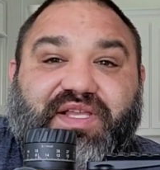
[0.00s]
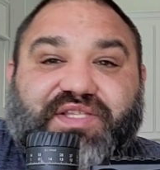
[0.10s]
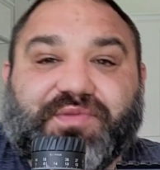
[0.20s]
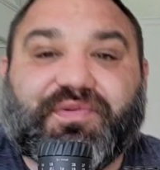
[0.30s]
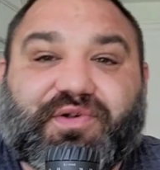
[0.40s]

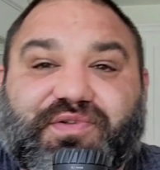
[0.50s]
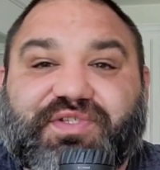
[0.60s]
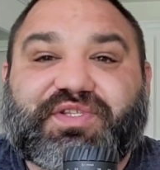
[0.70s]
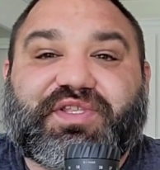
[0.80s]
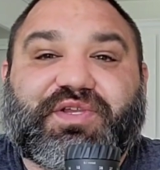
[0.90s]
as
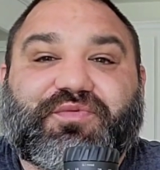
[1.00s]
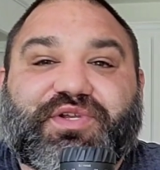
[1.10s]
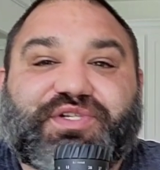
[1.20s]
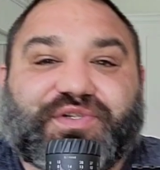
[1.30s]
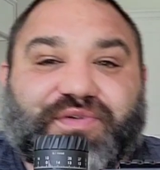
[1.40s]
opposed to the
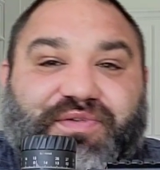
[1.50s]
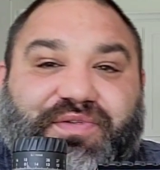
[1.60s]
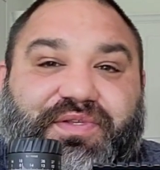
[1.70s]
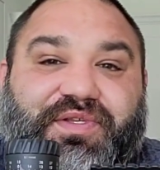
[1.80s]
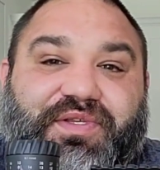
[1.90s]

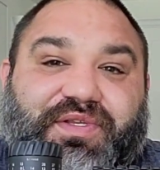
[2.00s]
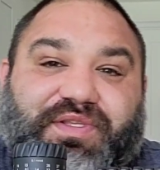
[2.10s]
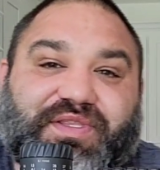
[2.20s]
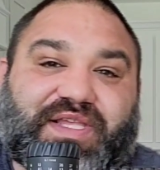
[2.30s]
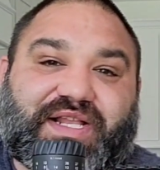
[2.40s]
original
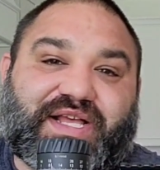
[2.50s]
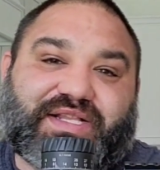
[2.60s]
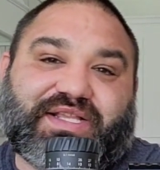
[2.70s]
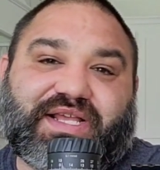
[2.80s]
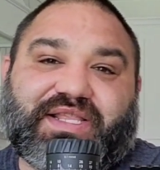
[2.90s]
that
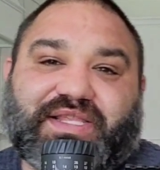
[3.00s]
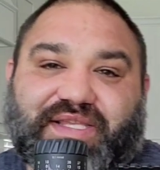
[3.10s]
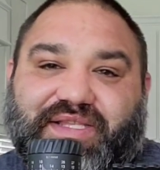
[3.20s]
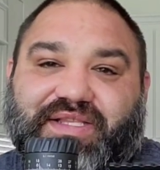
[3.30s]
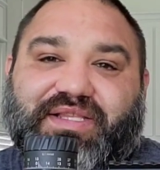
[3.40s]
had kind of
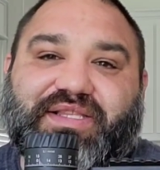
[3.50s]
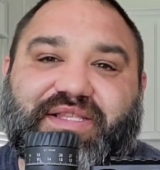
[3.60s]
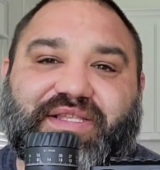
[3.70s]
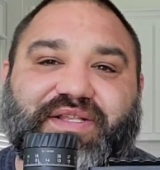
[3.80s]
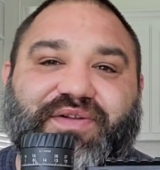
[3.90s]
the,
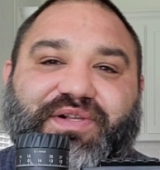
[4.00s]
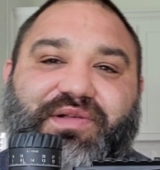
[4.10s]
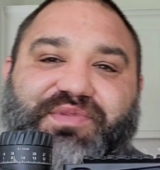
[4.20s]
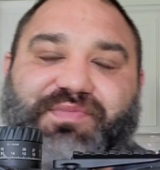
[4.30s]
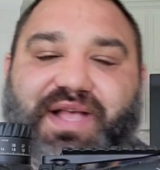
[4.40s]
you know, it
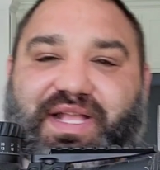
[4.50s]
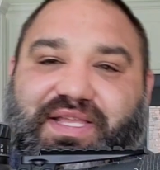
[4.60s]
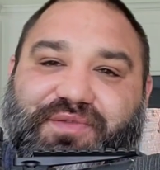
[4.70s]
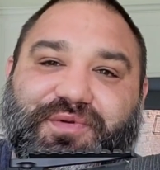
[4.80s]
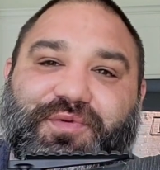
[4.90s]
comes back
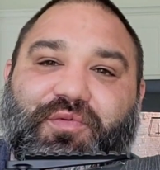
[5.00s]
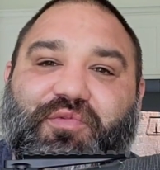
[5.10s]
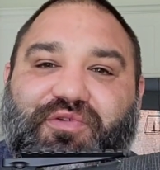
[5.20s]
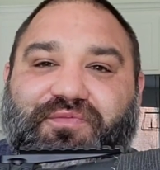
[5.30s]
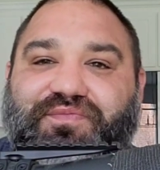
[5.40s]
into a
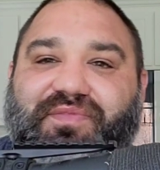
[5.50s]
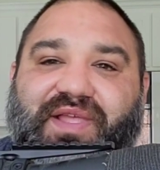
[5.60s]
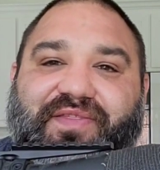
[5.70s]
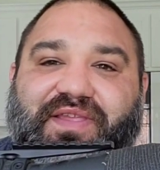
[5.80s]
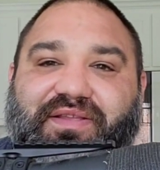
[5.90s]
normal,
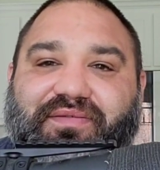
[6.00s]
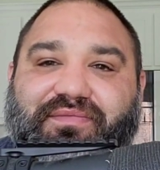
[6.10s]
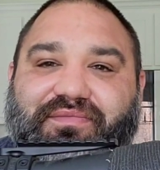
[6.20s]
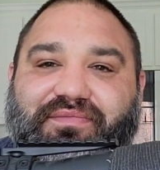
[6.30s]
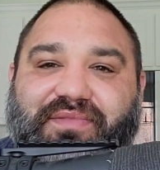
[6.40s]
I think,
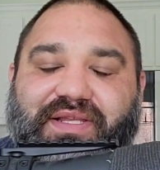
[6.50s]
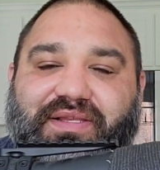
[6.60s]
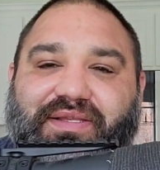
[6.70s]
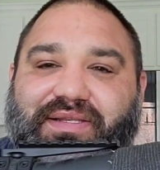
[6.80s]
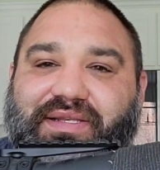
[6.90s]

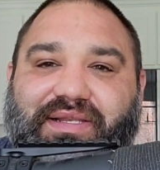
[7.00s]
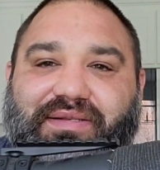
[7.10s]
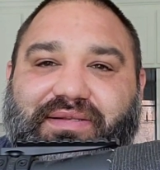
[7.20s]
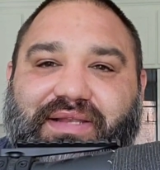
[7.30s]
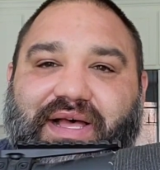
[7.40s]

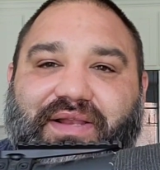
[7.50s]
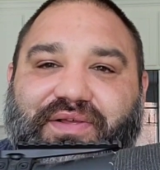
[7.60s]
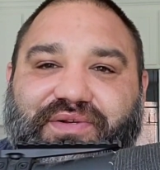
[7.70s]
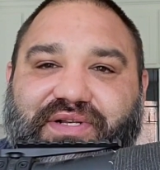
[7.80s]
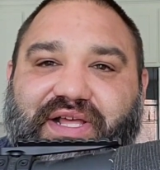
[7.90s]

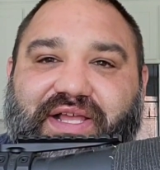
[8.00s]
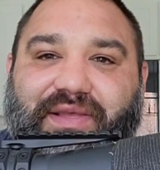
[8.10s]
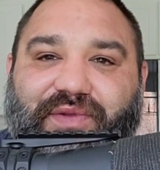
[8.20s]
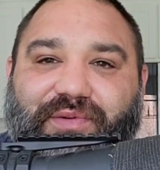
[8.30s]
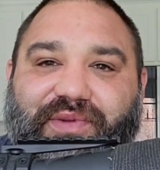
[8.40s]
900
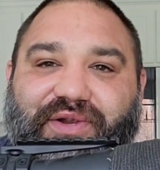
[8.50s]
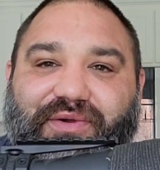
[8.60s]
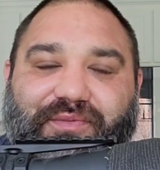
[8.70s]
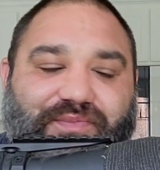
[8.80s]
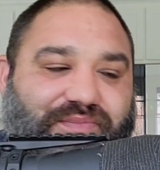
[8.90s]
diameter
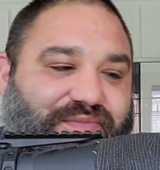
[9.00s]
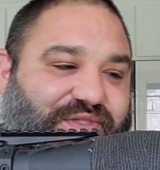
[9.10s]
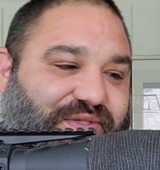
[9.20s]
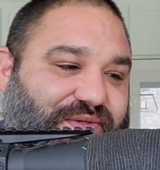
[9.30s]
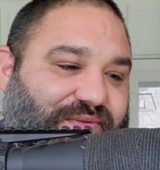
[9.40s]
barrel.
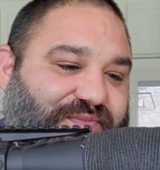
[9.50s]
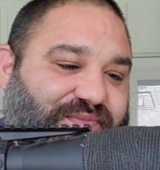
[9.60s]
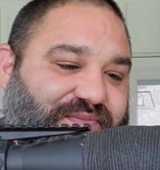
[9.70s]
So